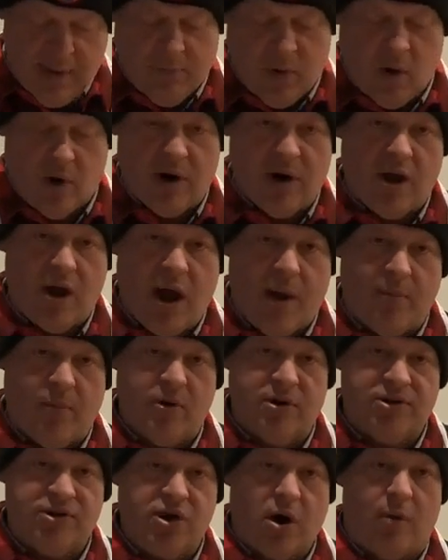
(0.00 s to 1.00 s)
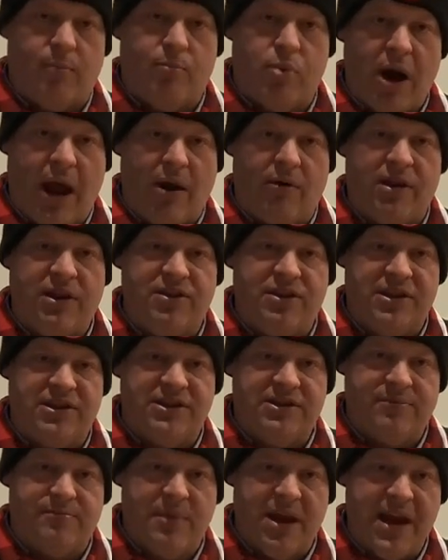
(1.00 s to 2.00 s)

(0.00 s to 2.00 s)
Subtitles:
I'm gonna start browning this